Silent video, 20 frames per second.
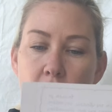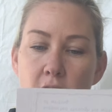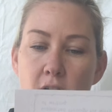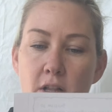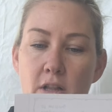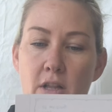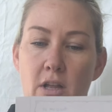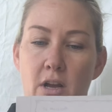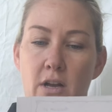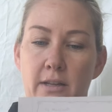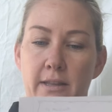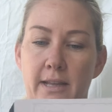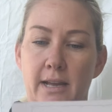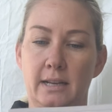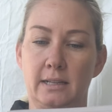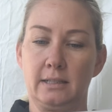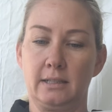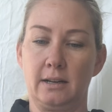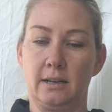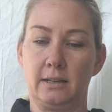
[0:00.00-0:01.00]
along
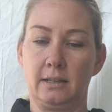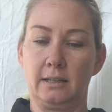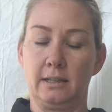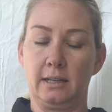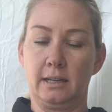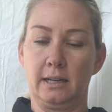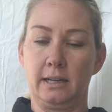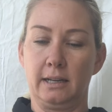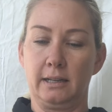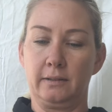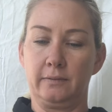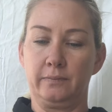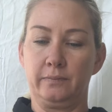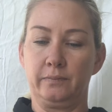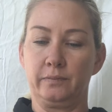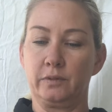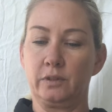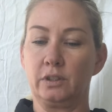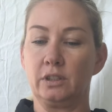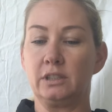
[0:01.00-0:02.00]
that dotted line,
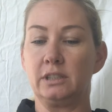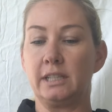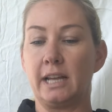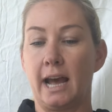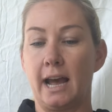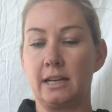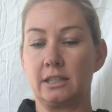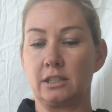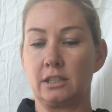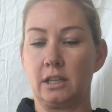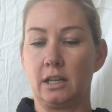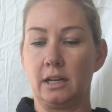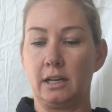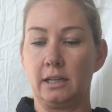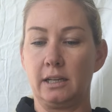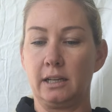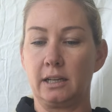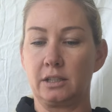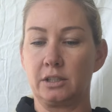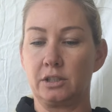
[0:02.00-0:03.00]
or a dashed
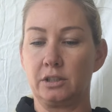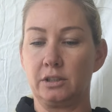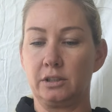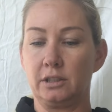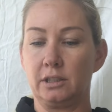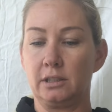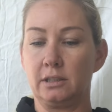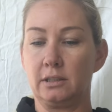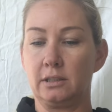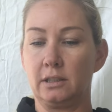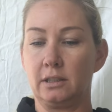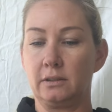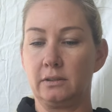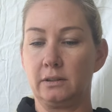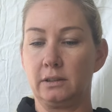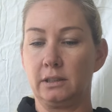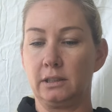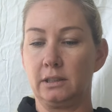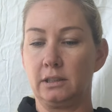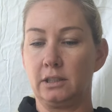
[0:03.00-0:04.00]
line actually, it's not
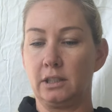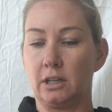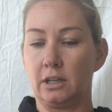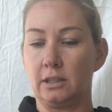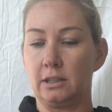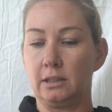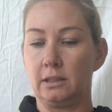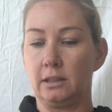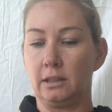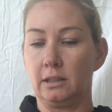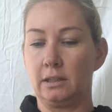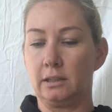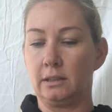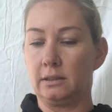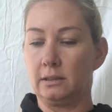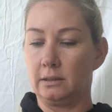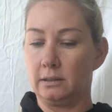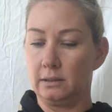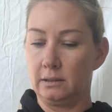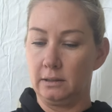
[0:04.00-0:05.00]
really a dotted line.
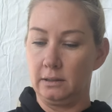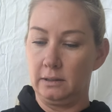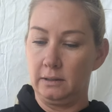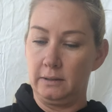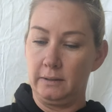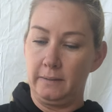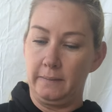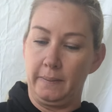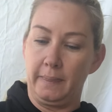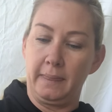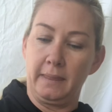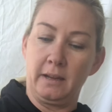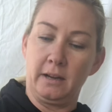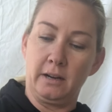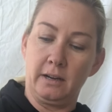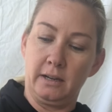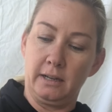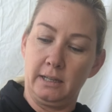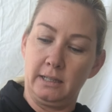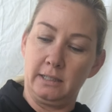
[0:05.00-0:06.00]

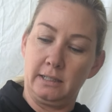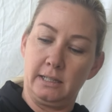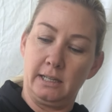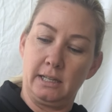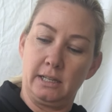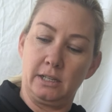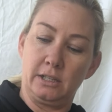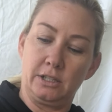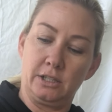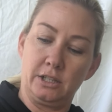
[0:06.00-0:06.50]
All right, take your